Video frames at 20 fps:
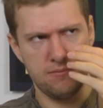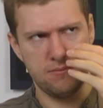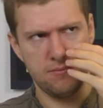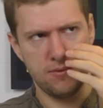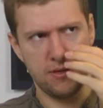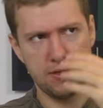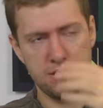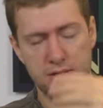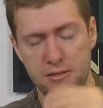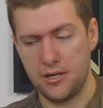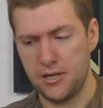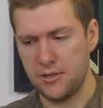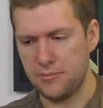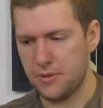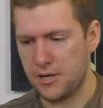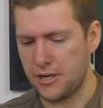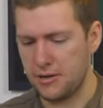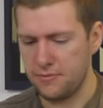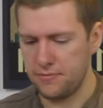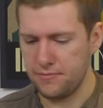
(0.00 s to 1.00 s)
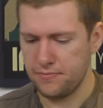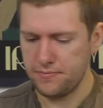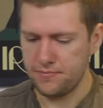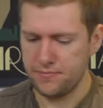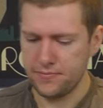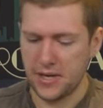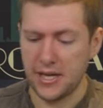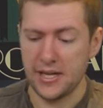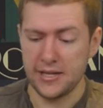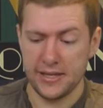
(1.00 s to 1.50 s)
It's an eyebrow.
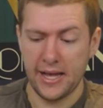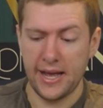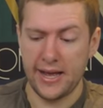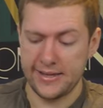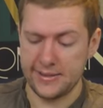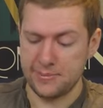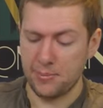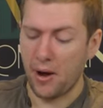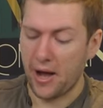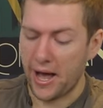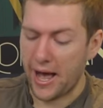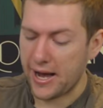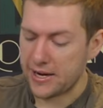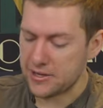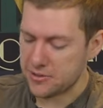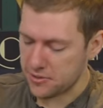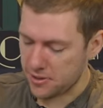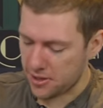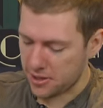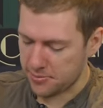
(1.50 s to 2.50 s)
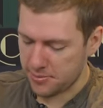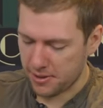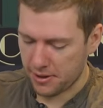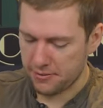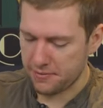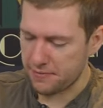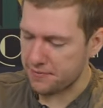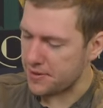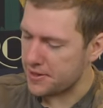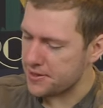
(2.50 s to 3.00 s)
It, it's my actual eyebrow,
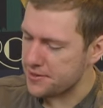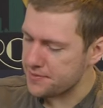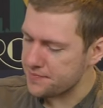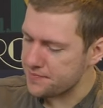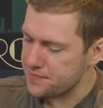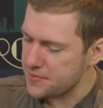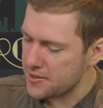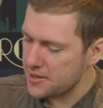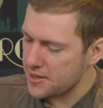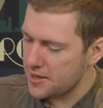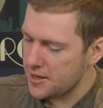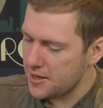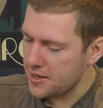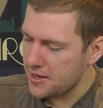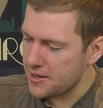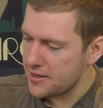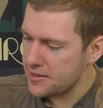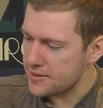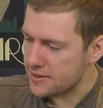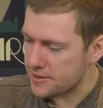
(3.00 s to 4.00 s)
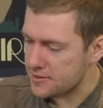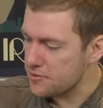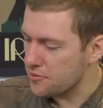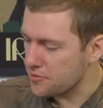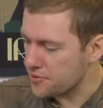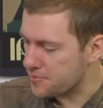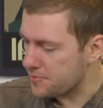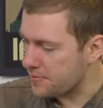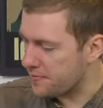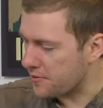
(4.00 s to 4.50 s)
in fact. So it's
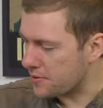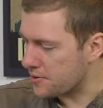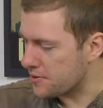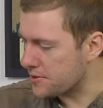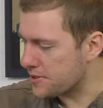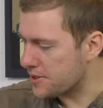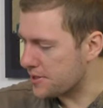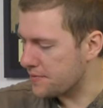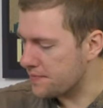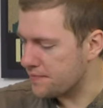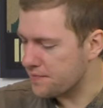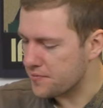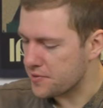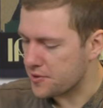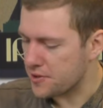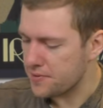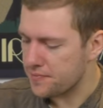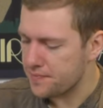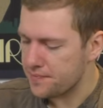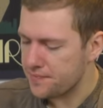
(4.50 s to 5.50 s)
Norse mythology, right?